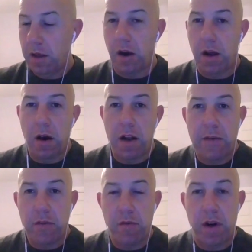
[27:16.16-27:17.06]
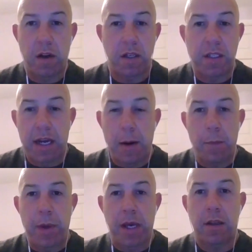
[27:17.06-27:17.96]
I never realised how
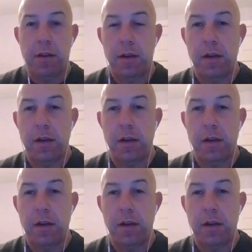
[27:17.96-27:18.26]
big.